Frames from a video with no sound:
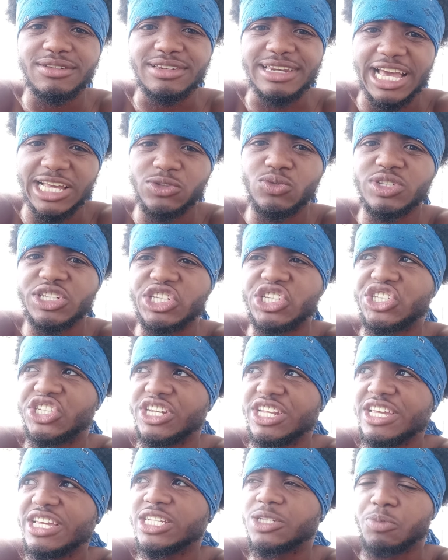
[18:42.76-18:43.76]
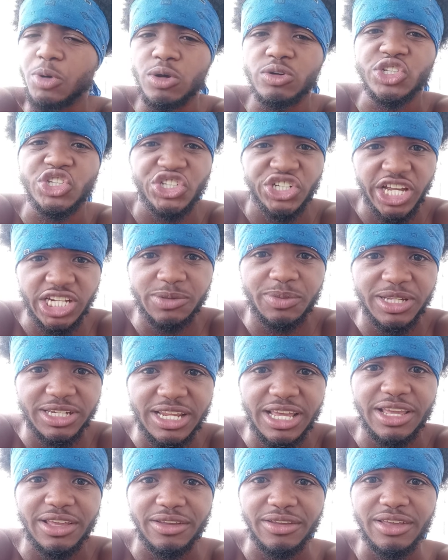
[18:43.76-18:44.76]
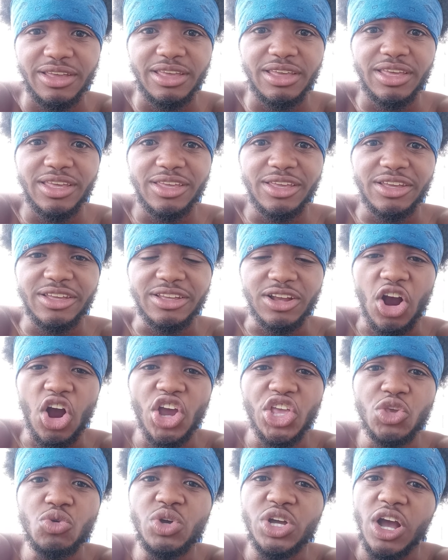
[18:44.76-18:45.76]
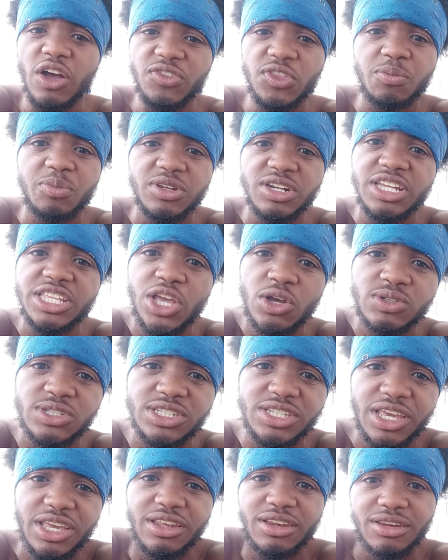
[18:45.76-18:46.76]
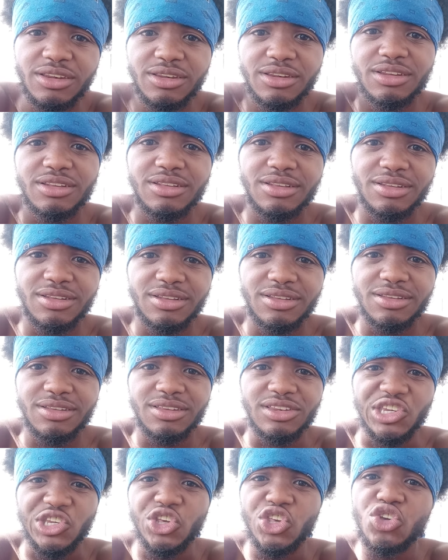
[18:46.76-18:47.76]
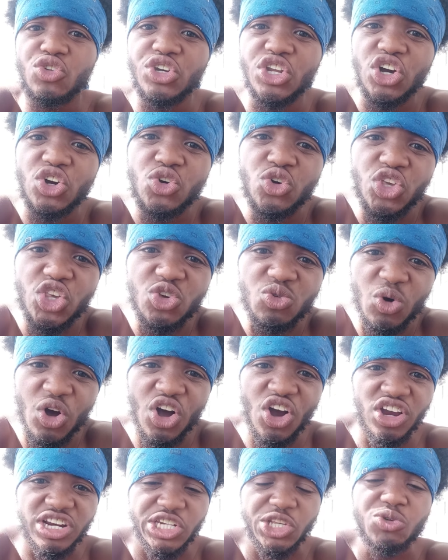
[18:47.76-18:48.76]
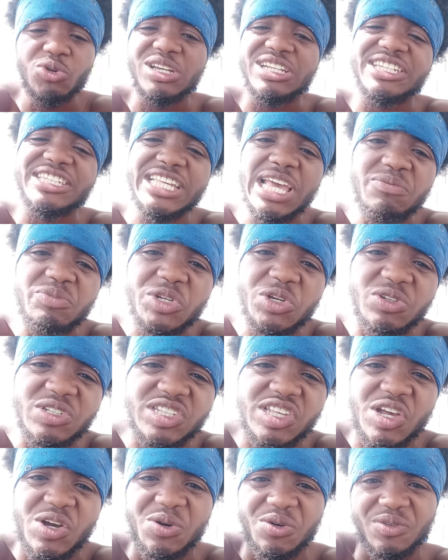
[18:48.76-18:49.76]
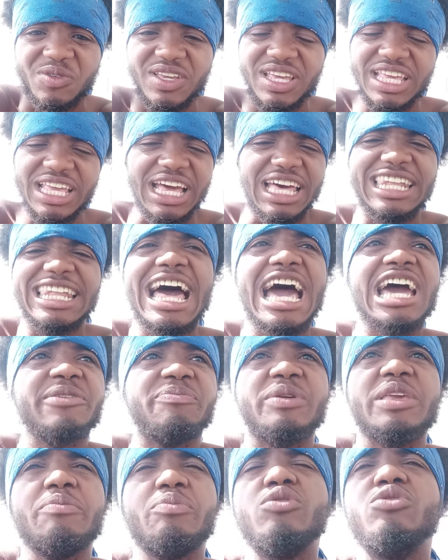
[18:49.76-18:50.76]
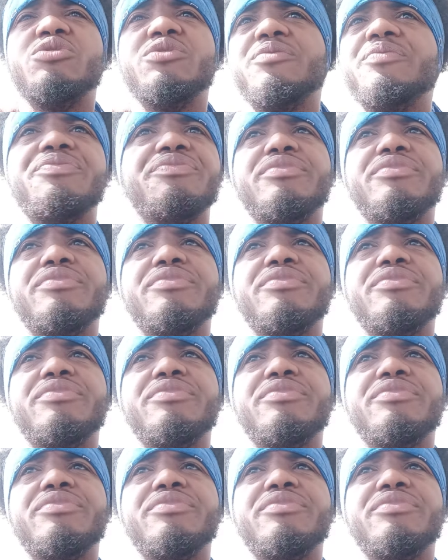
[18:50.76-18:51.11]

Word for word: That's what this shit is, bro. It's judgment day. Are you comfortable in your skin? Do you know who you are? Do you accept yourself? A lot of people